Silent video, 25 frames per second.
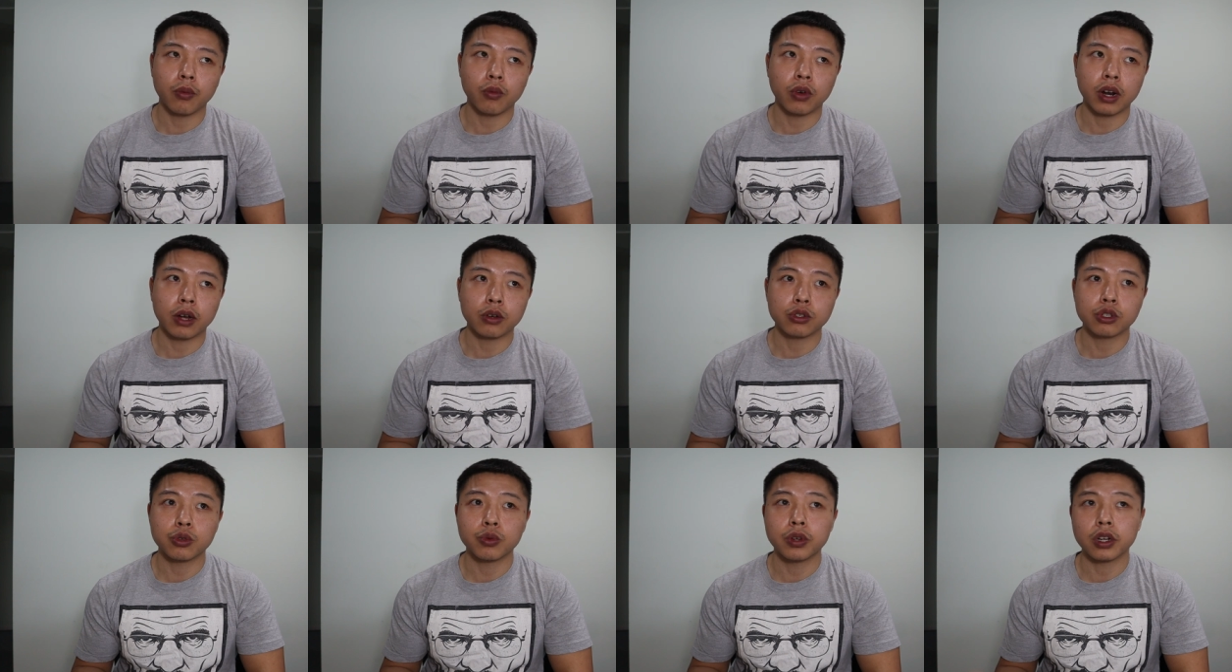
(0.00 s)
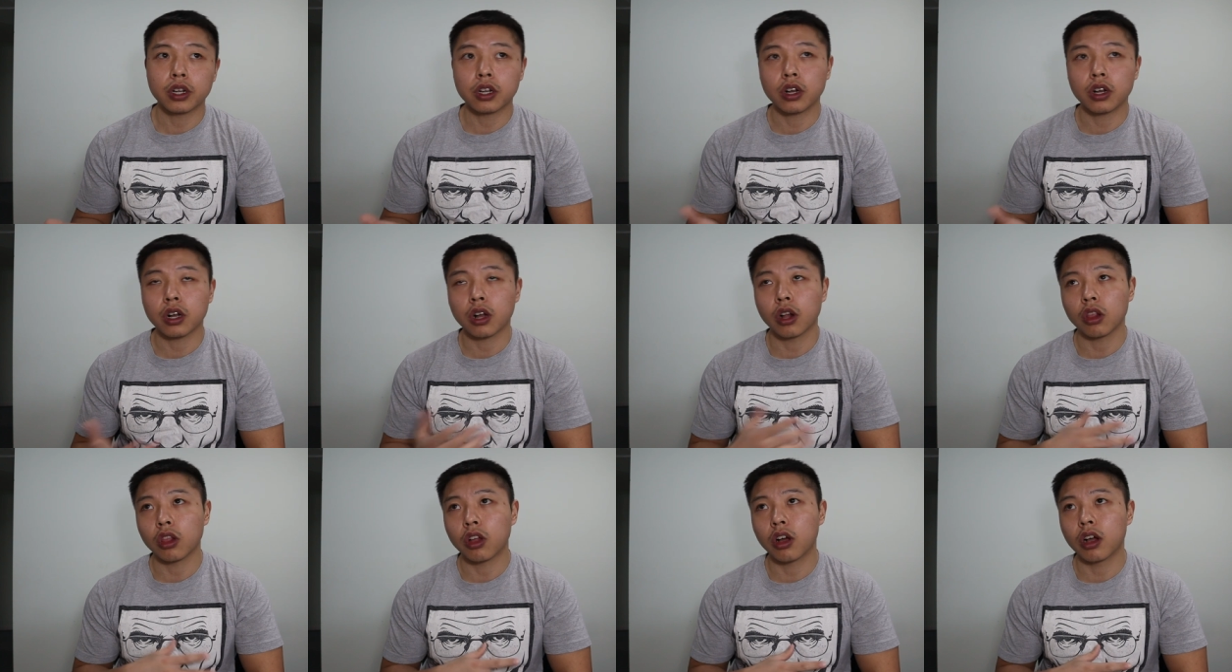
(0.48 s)
when I was doing
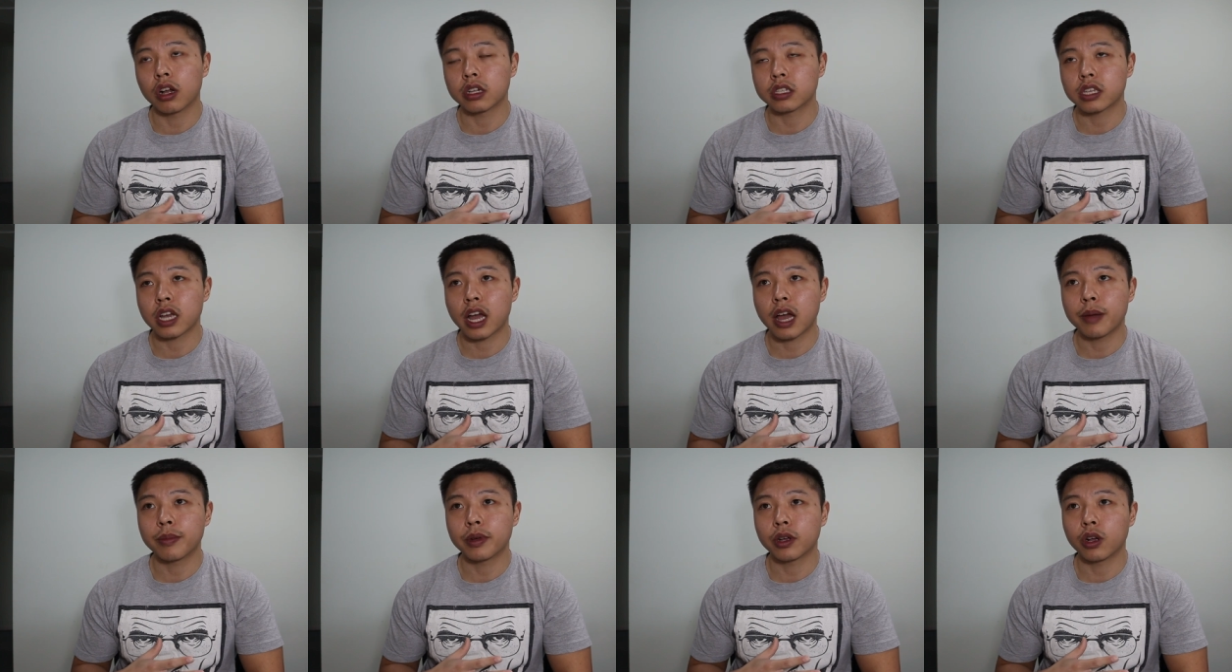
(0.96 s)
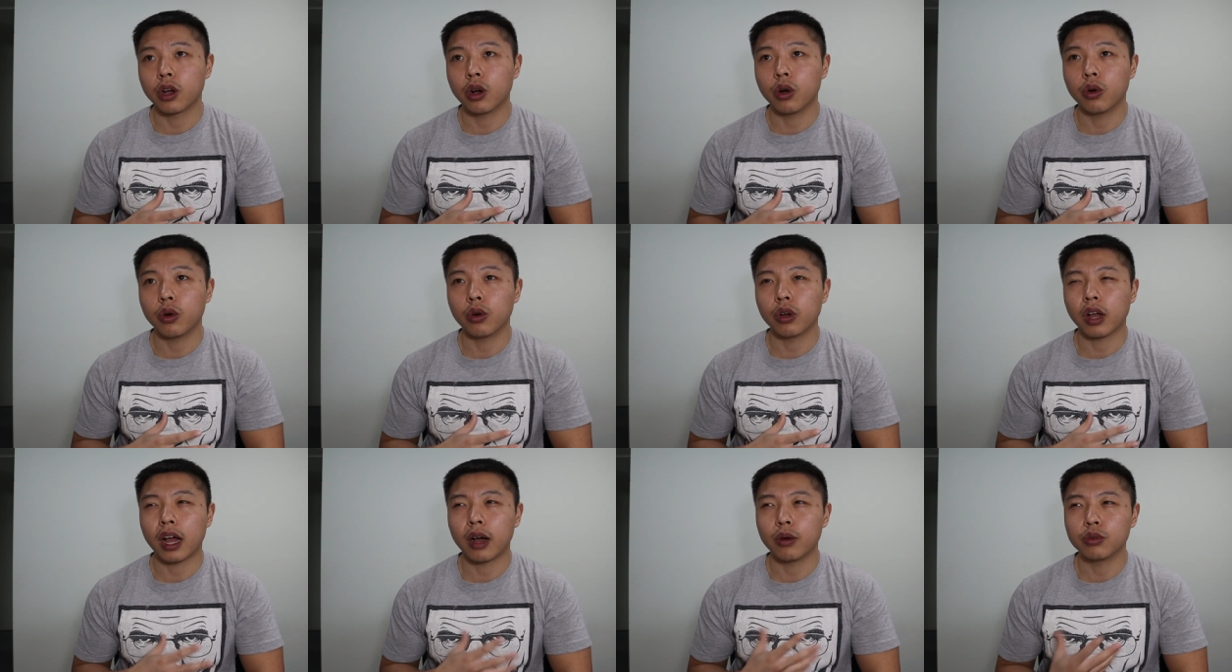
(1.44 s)
cook a long time
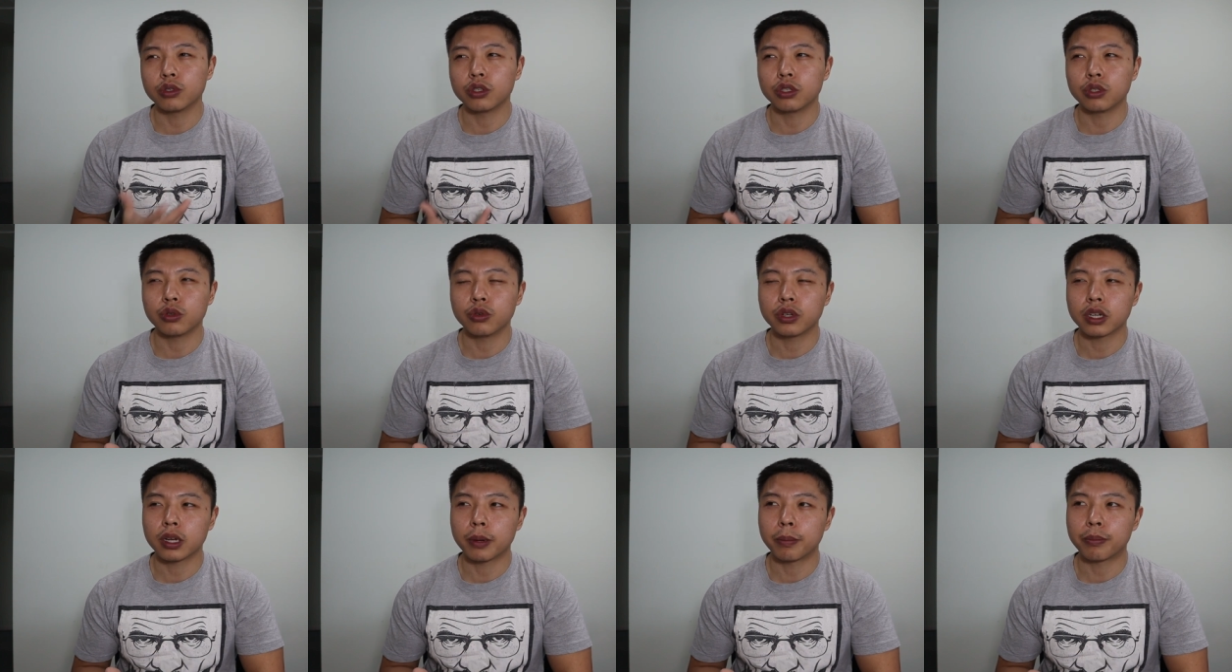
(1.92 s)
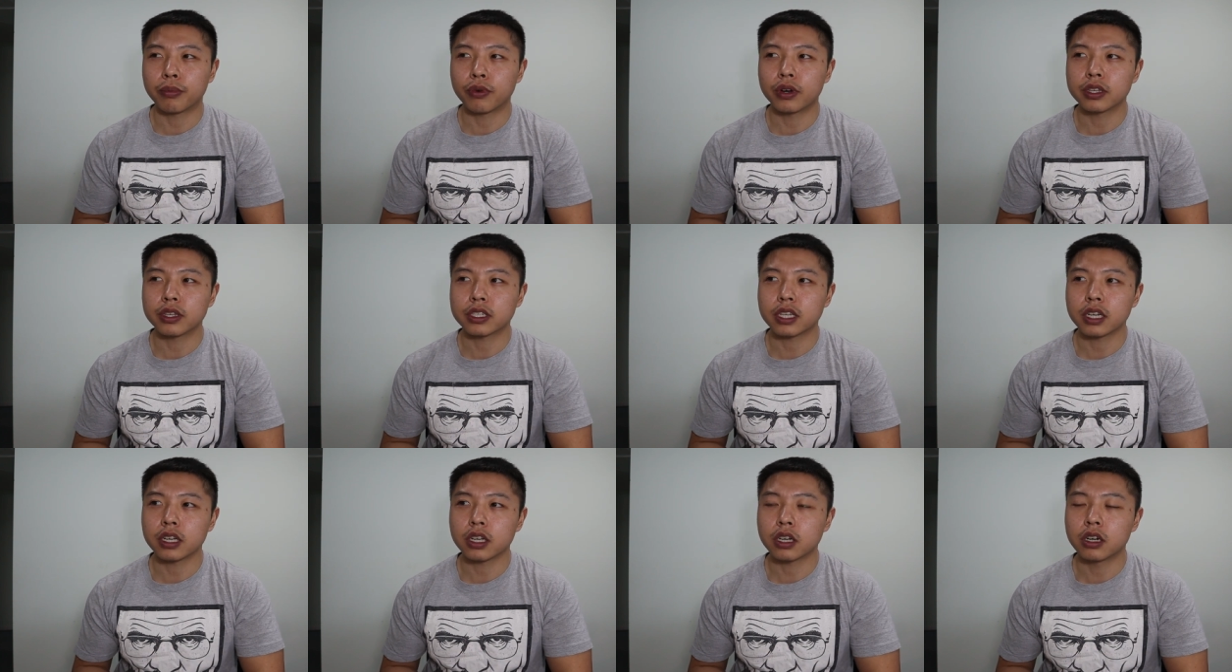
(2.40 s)
ago, I was doing a
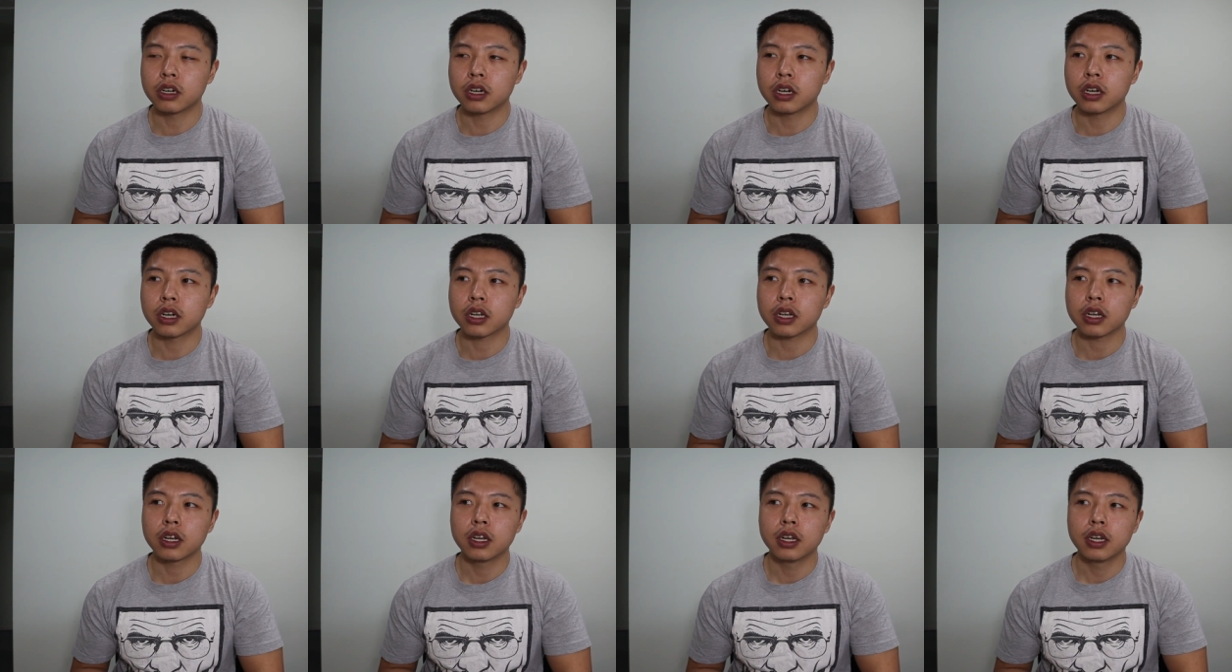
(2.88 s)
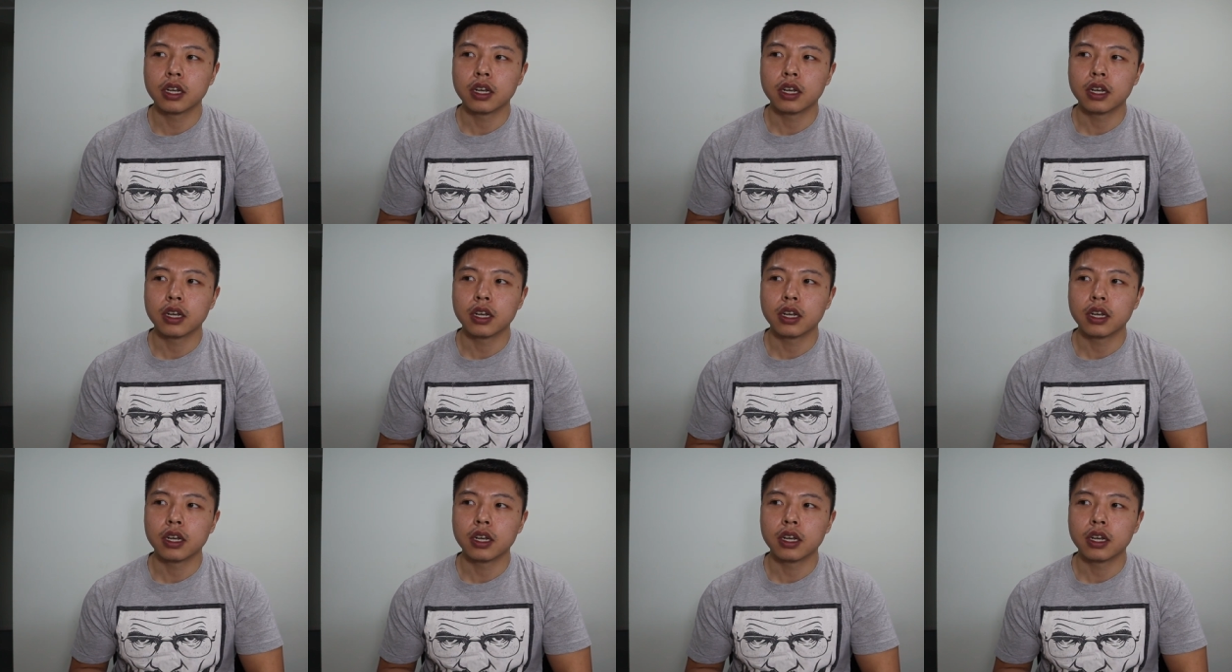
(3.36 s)
brisket cook.